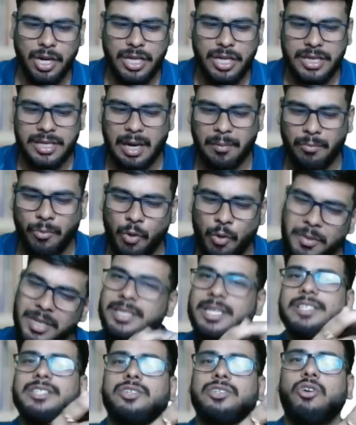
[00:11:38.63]
The moment
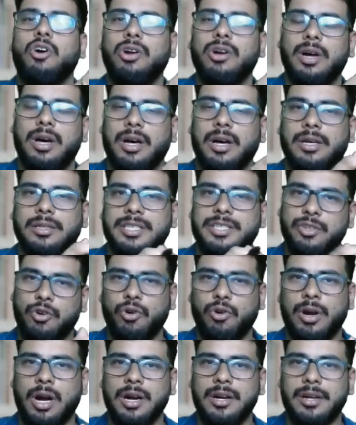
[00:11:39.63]
they score
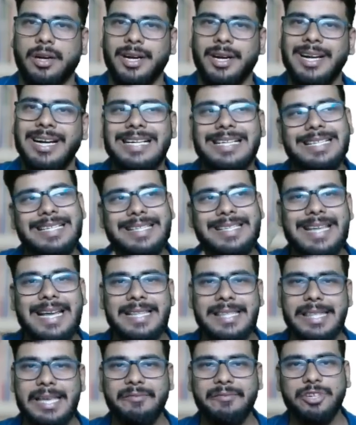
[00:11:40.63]
100,
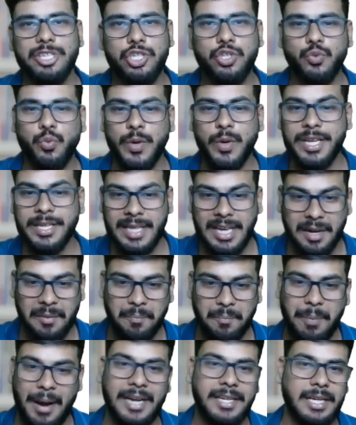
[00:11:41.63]
then they will swing their
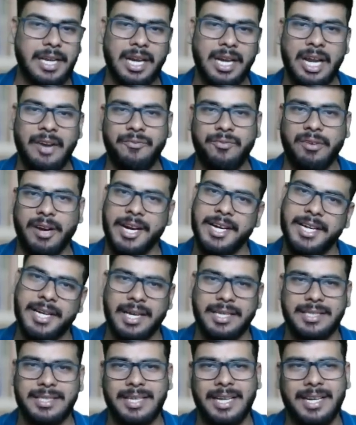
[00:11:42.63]
bat left, right,
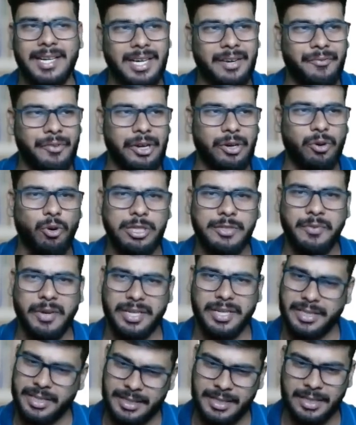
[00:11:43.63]
and center. If it goes for a
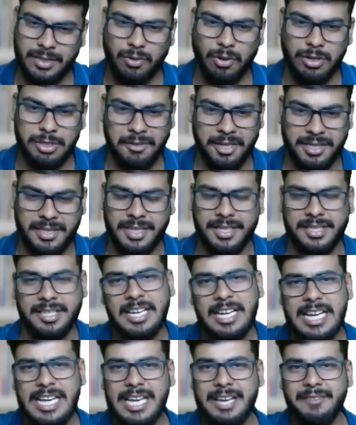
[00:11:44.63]
6, it goes for a 6.
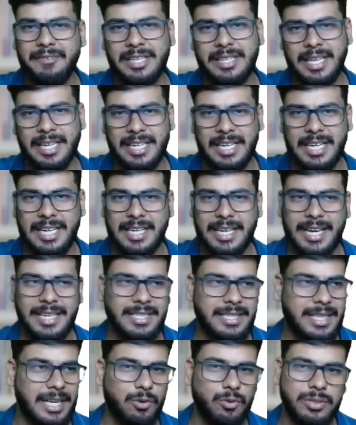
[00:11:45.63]
Even then, in case
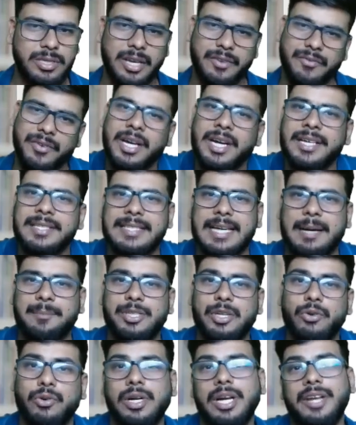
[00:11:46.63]
they lose their wicket, it's
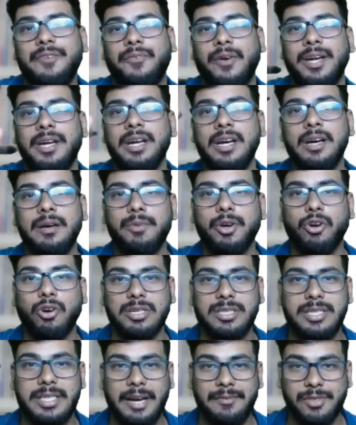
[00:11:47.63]
absolutely fine
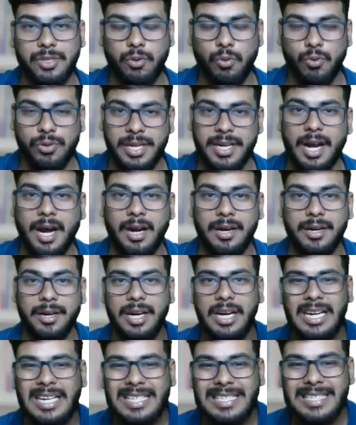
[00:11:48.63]
because they have scored that 100.
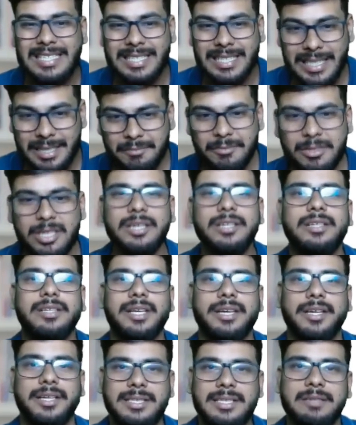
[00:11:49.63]
Similar
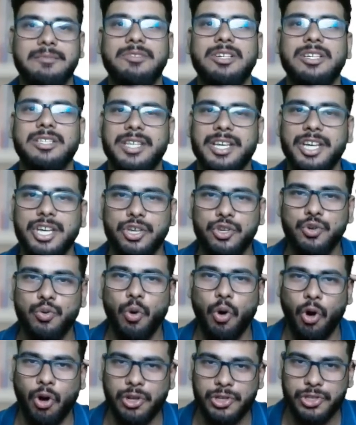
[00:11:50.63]
thing you
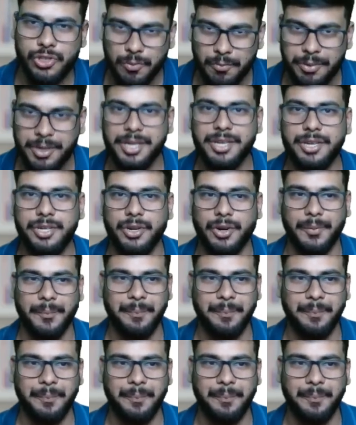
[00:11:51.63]
also bring here.